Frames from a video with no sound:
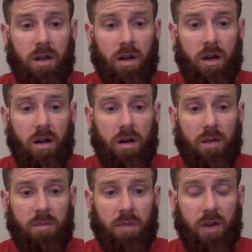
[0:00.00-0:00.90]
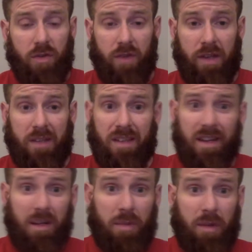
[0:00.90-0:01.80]
Um, I was very
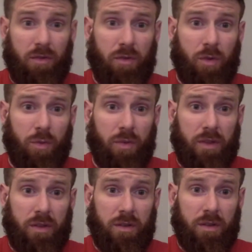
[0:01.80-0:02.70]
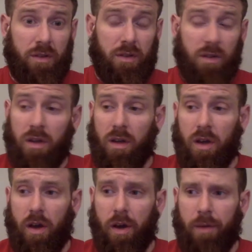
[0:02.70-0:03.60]
excited about floor presses.
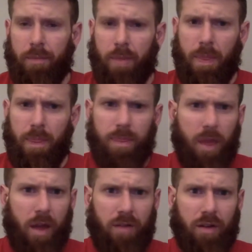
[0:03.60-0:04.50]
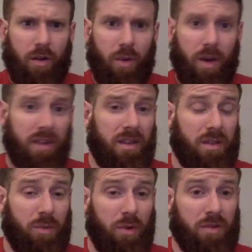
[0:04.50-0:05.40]
Um, don't know why, I think it's
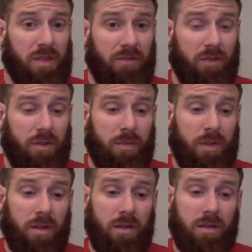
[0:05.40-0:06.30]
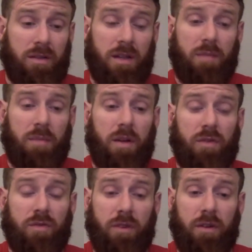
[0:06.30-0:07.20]
probably because I haven't done them in a long time, but I was
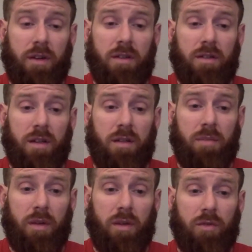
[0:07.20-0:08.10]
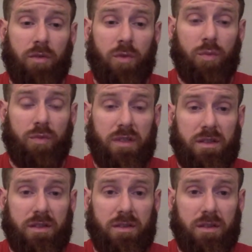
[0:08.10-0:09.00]
very excited about the floor
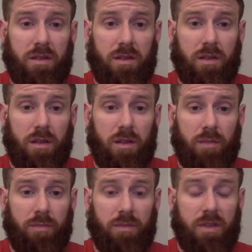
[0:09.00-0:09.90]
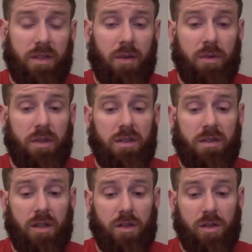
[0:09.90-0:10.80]
presses um, today with this
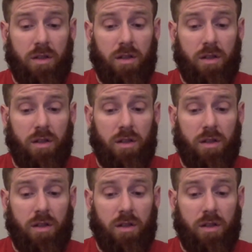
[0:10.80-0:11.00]
session.